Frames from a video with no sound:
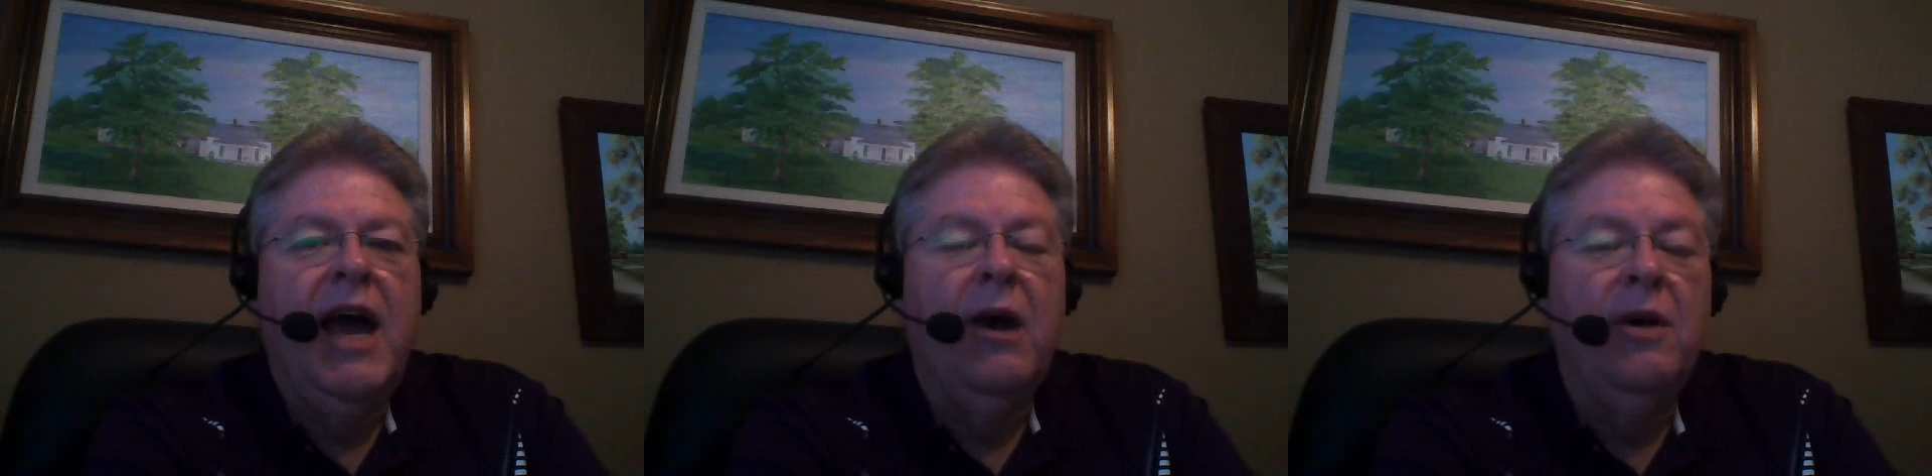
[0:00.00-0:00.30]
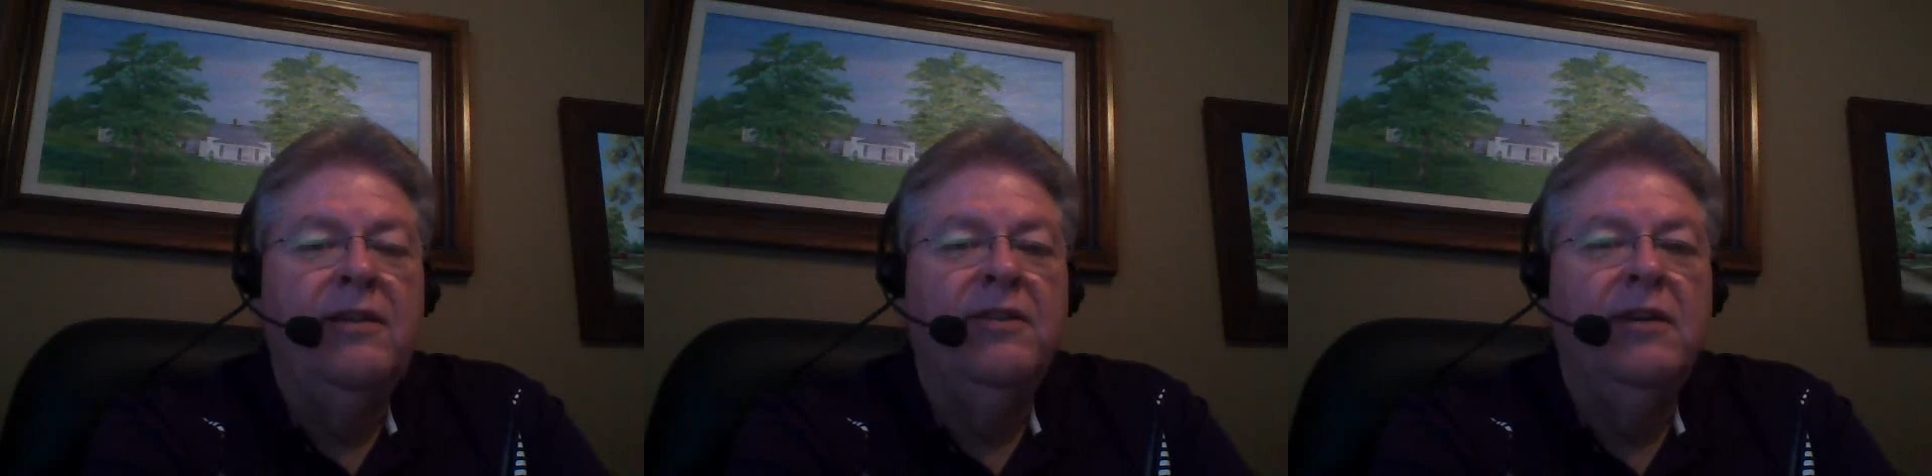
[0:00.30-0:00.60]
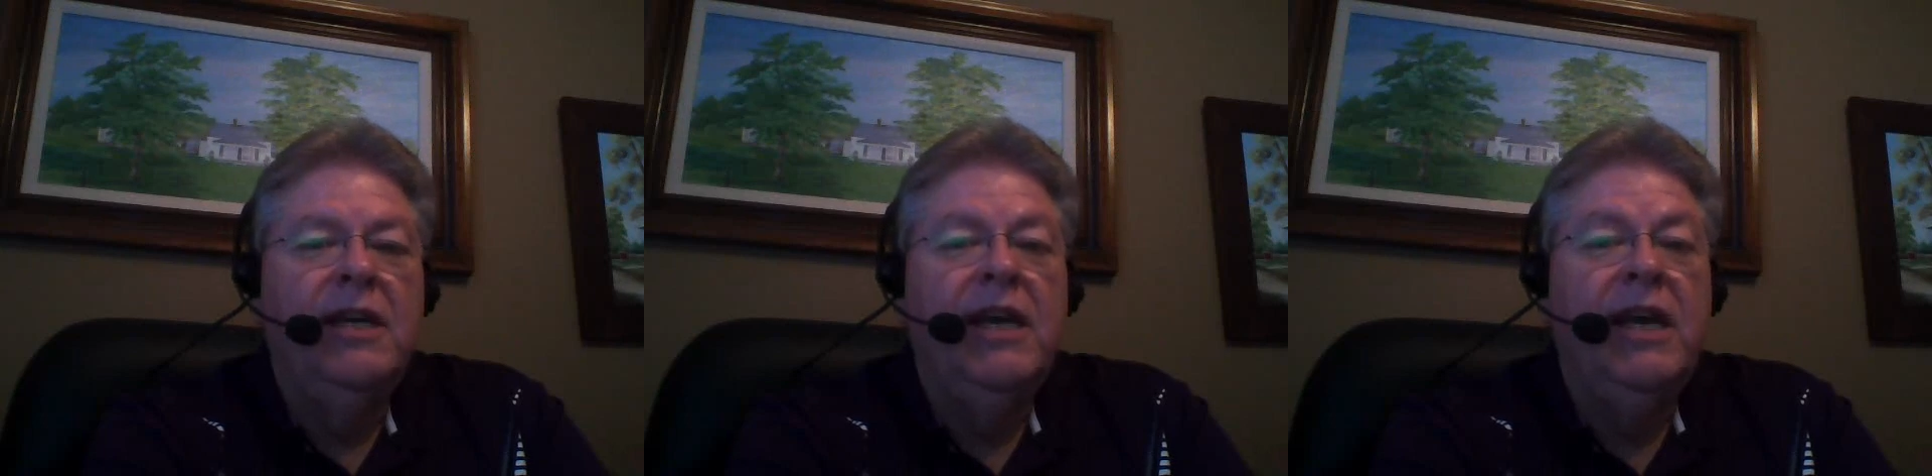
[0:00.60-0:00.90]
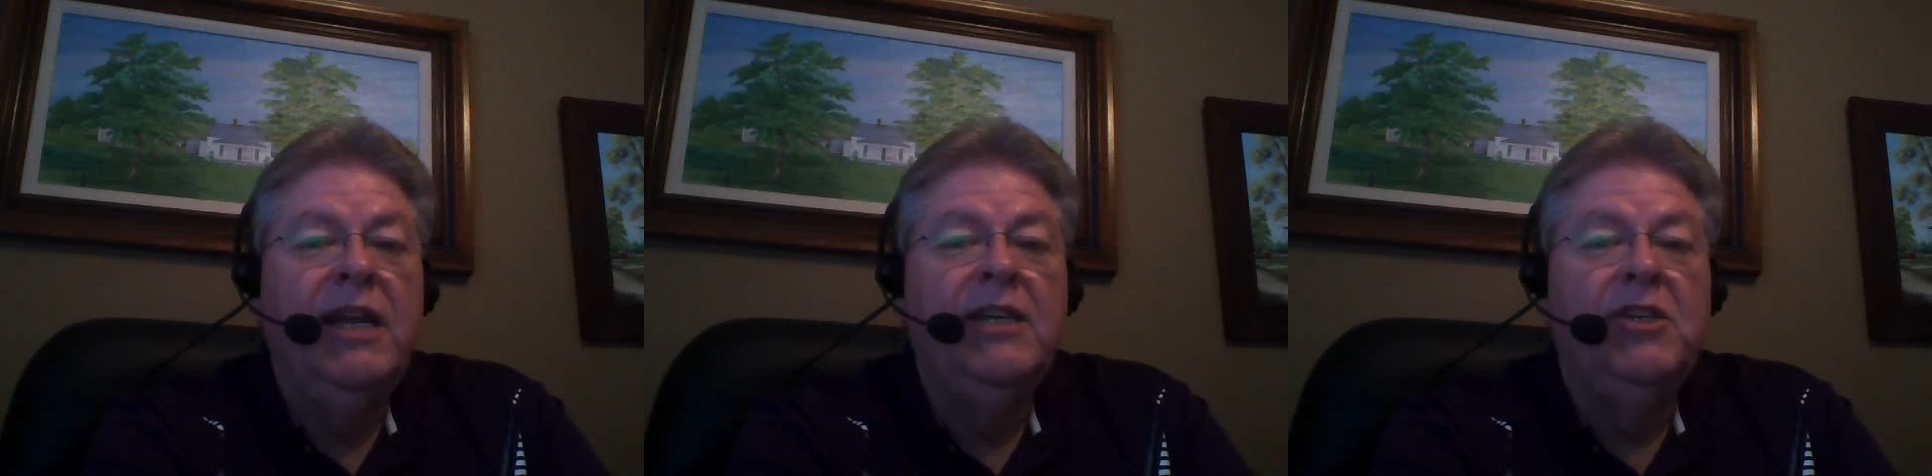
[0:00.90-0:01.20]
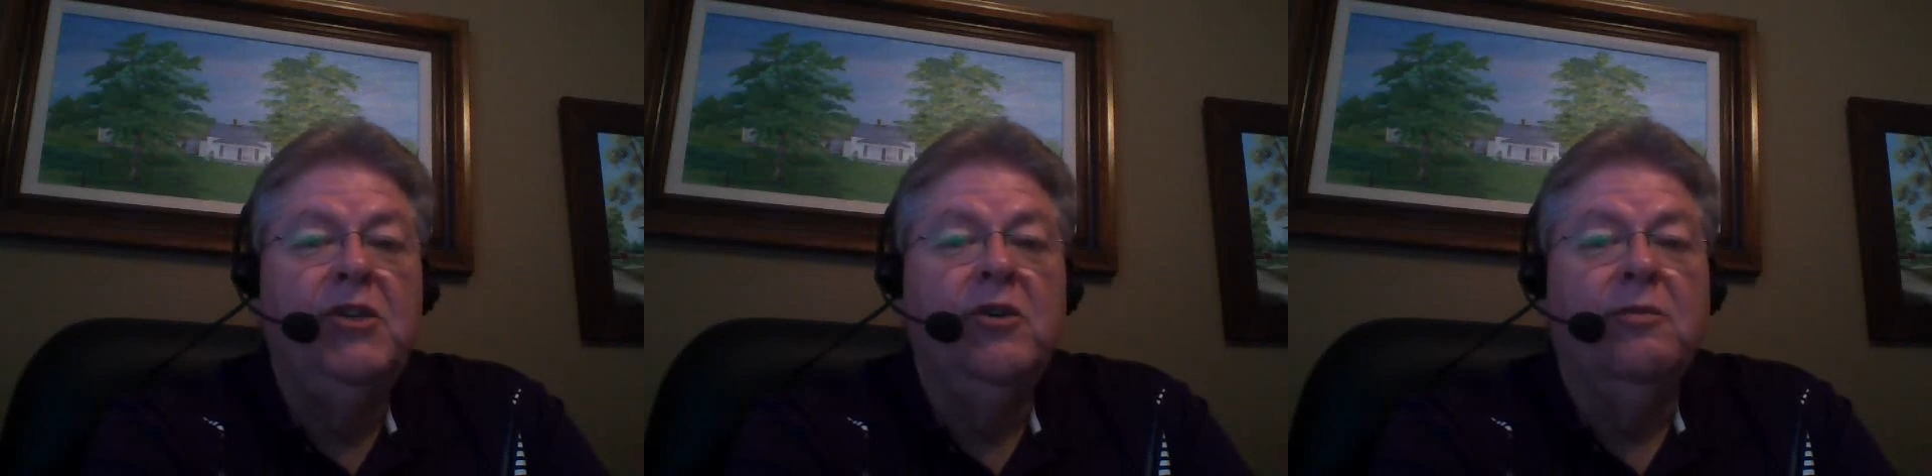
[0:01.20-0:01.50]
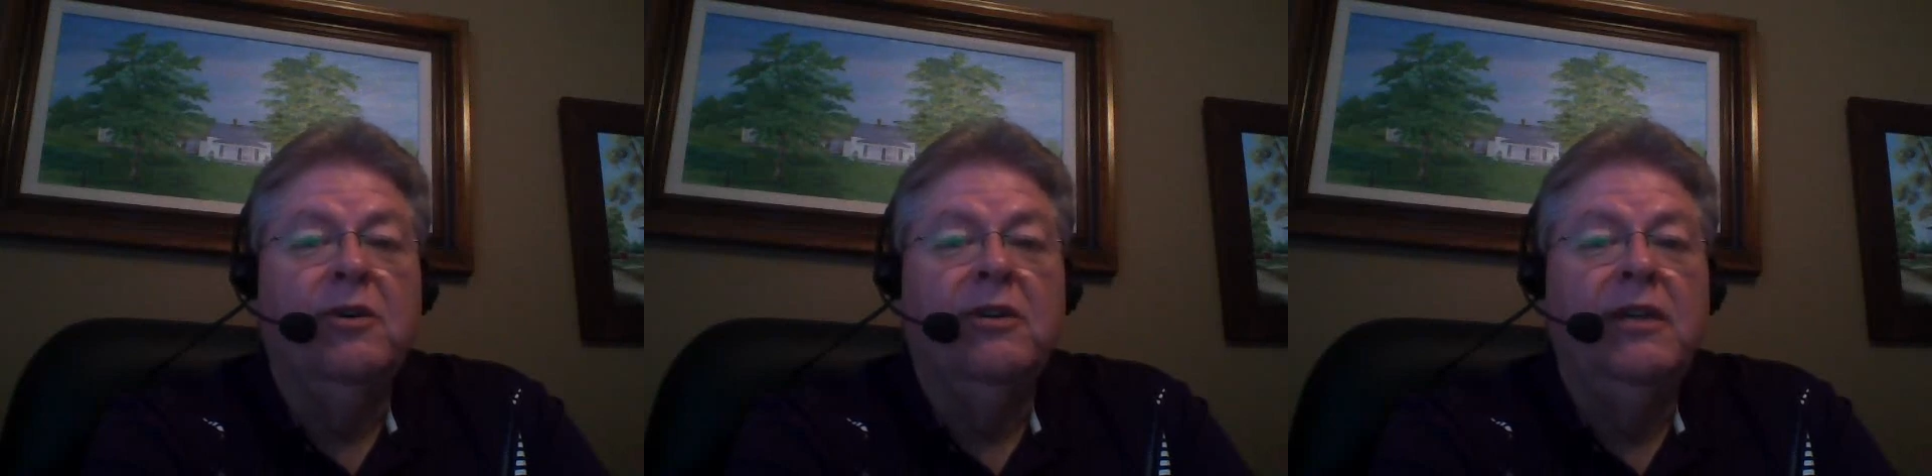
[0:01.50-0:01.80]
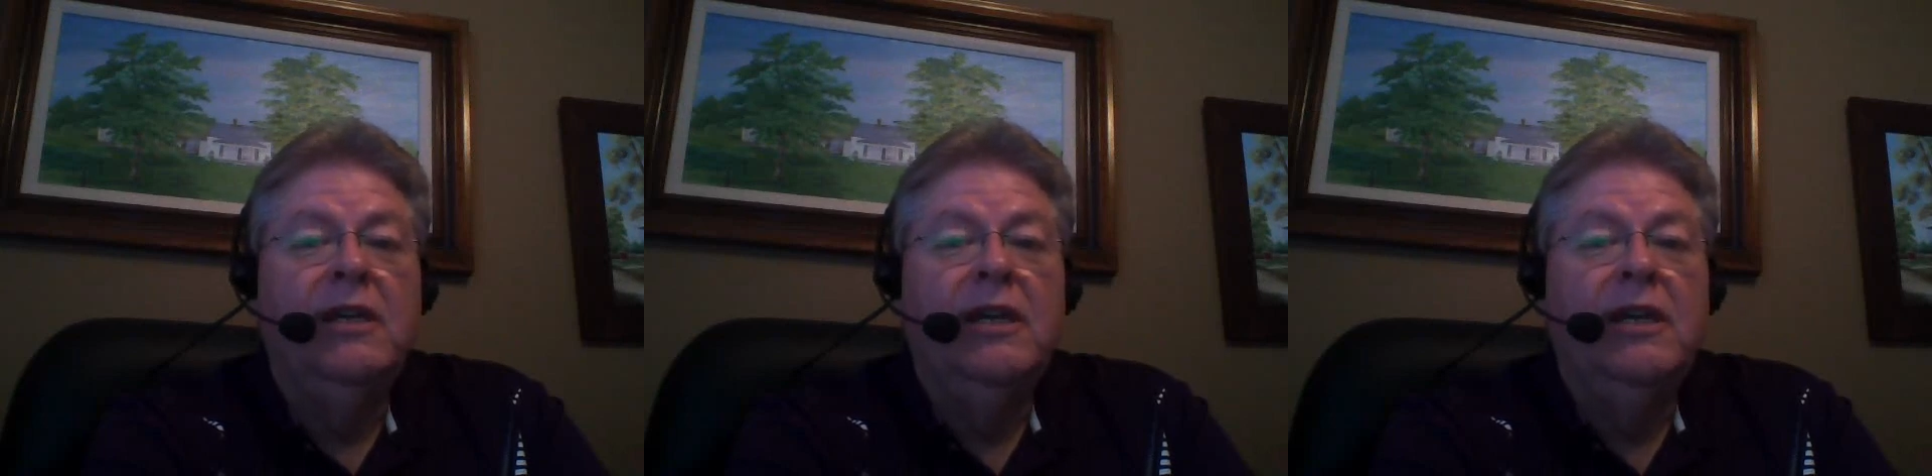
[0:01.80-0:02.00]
However, it is doable.